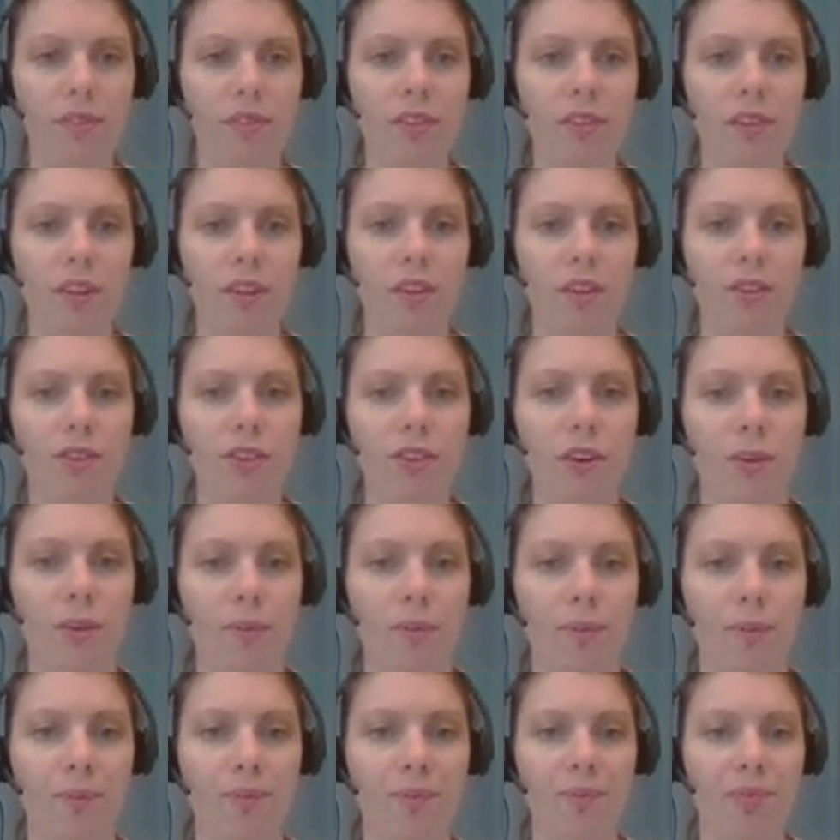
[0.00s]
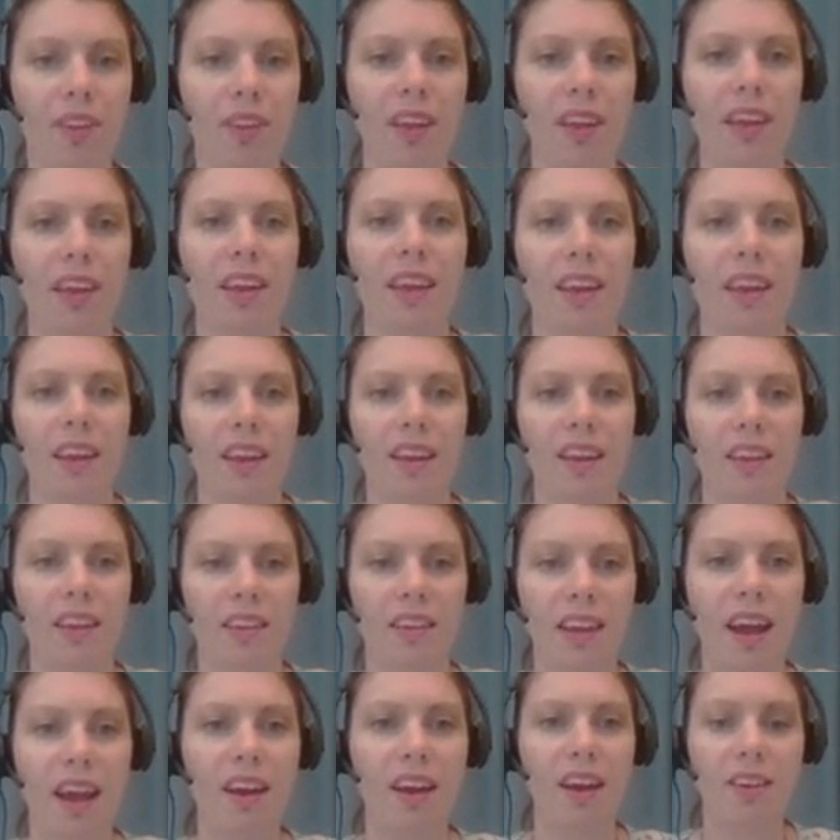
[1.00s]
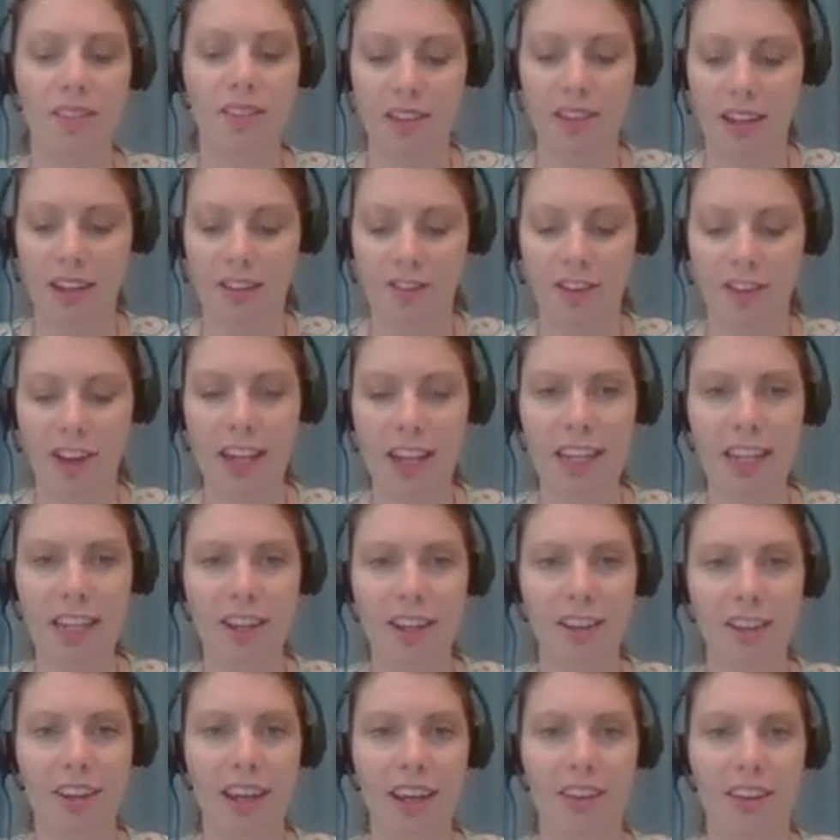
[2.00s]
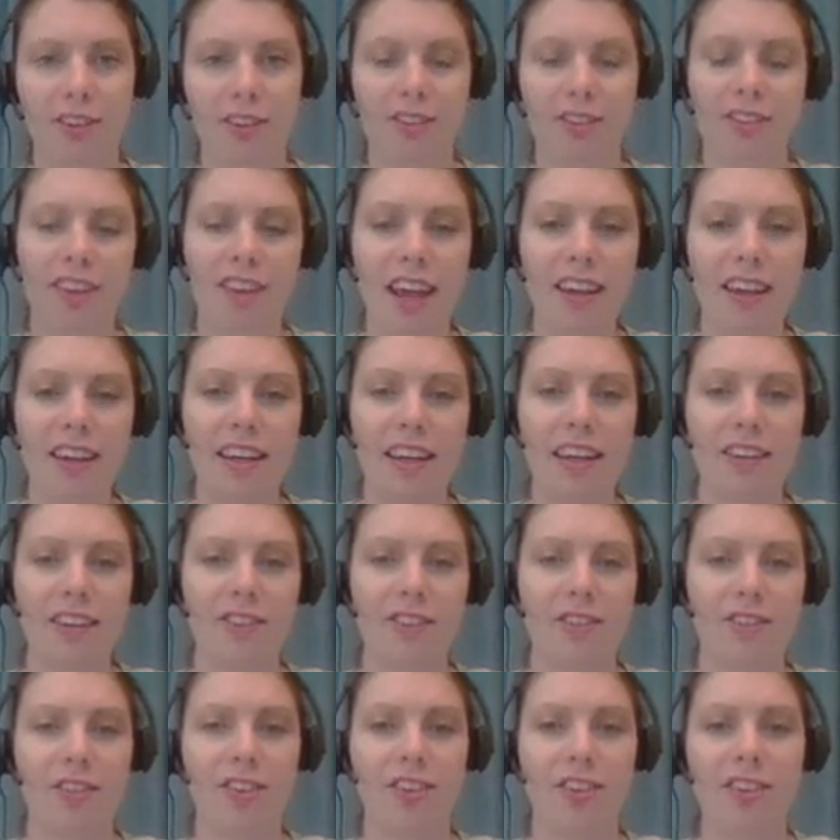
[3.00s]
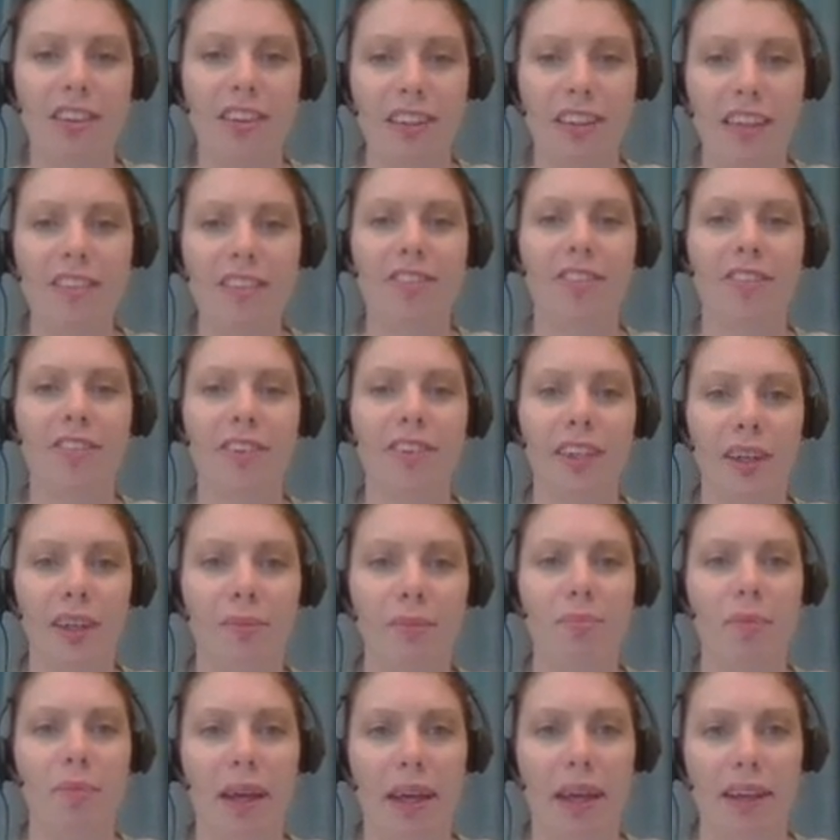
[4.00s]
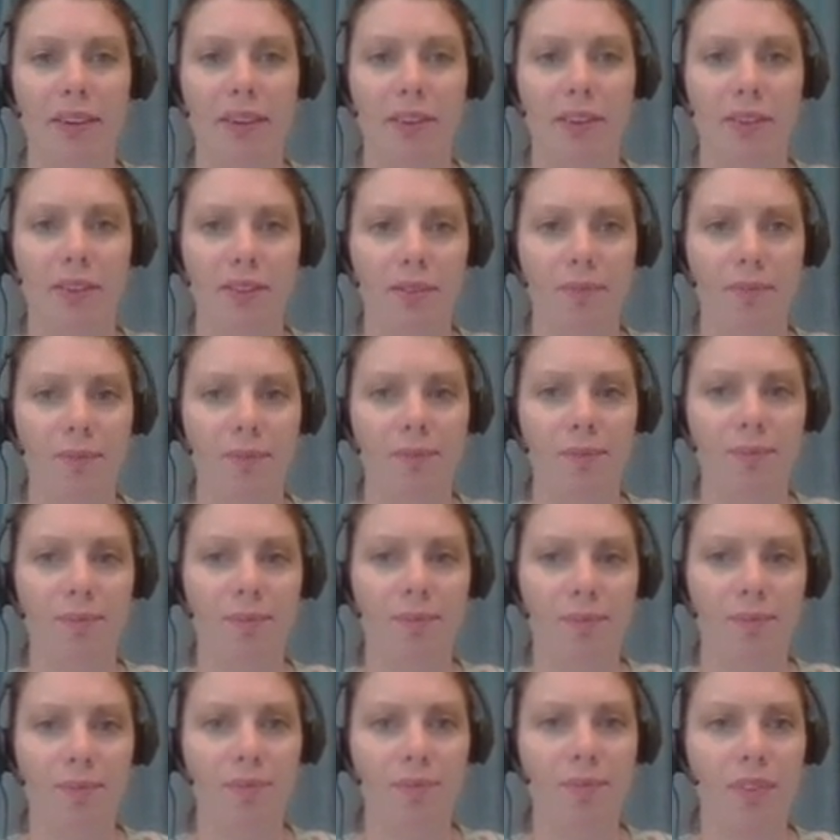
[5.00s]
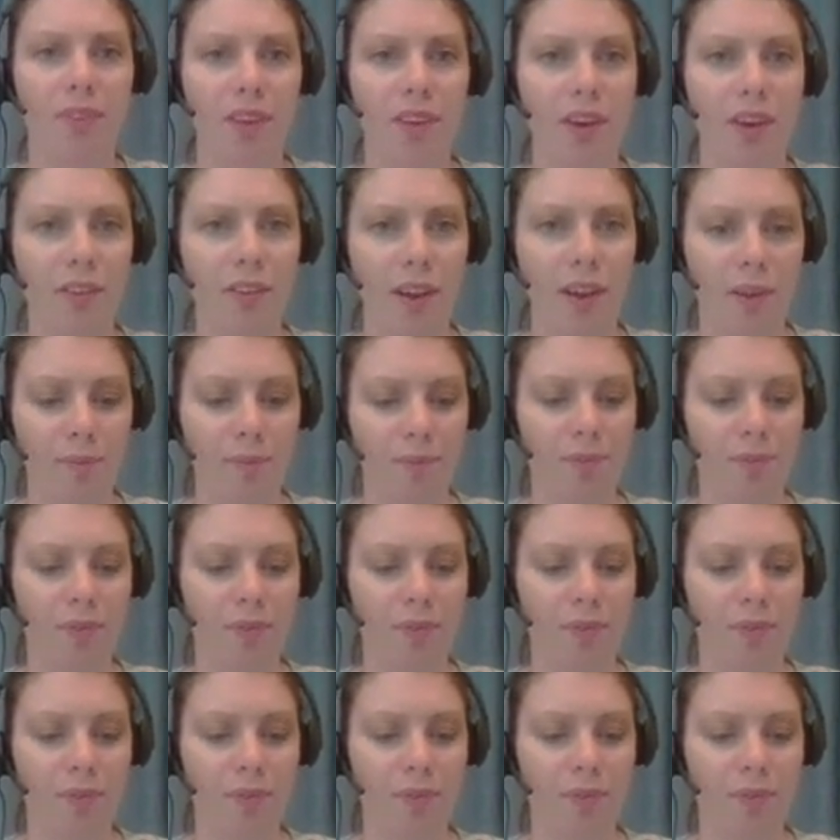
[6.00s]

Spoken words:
So now let's finally look at those techniques for delivering bad news. All right.